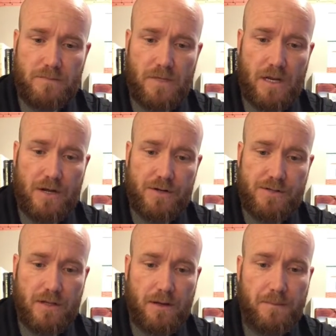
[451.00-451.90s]
here's
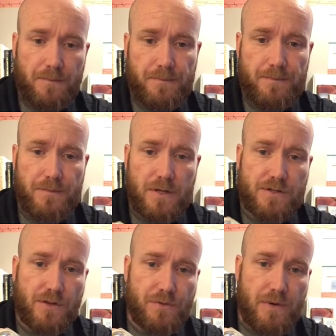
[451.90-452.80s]
a
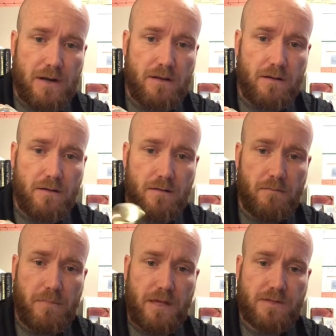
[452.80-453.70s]
threaded
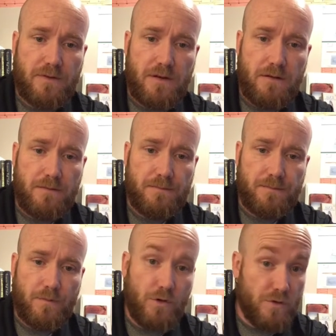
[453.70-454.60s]
PEX fitting.
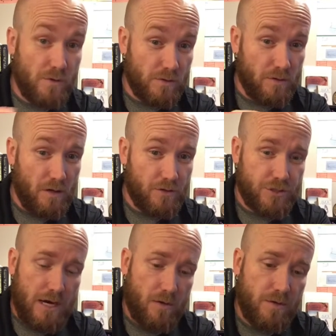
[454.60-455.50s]
We use those a lot on
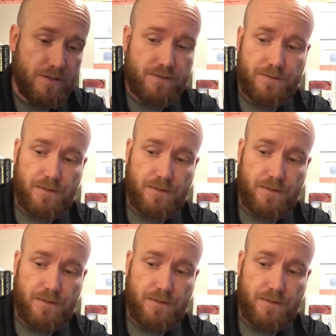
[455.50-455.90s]
showers.